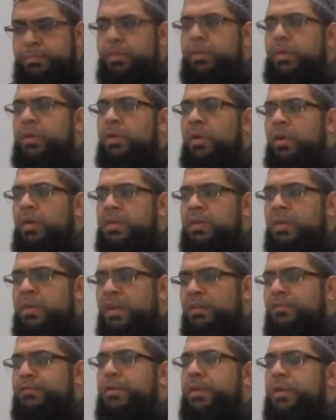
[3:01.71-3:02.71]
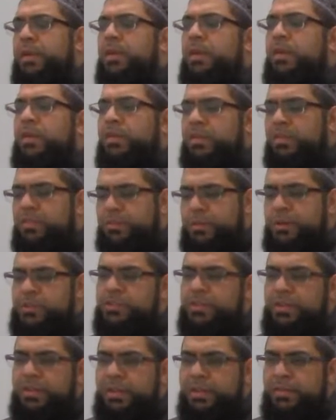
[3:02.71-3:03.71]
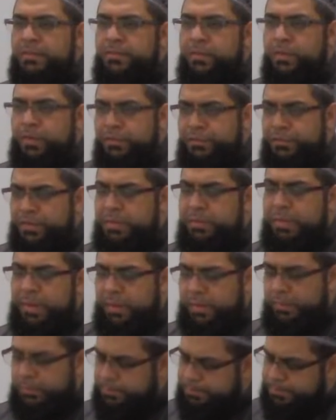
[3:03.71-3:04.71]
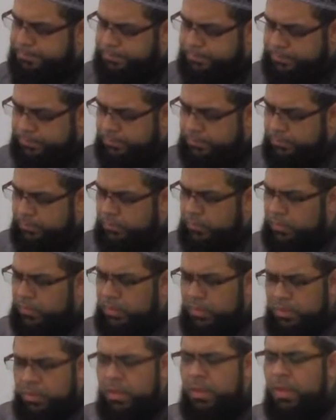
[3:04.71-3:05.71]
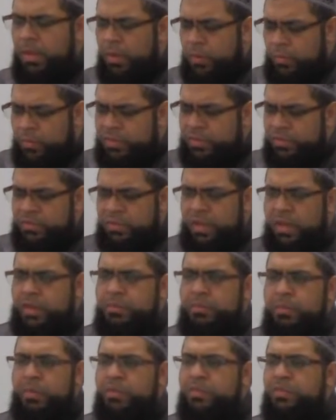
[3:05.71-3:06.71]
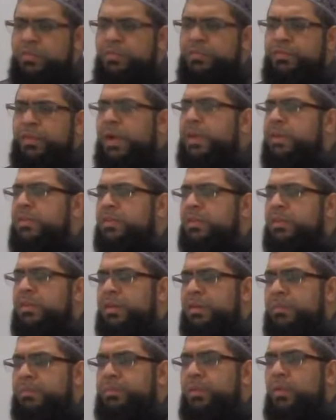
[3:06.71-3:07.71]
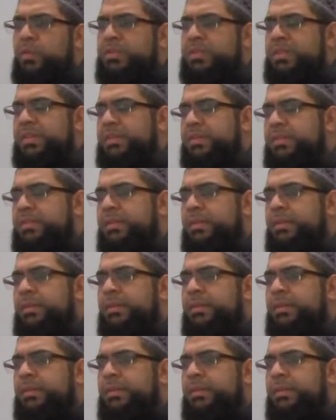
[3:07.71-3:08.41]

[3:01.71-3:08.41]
putting on the kafan, especially for a female, which is utmost vital and important.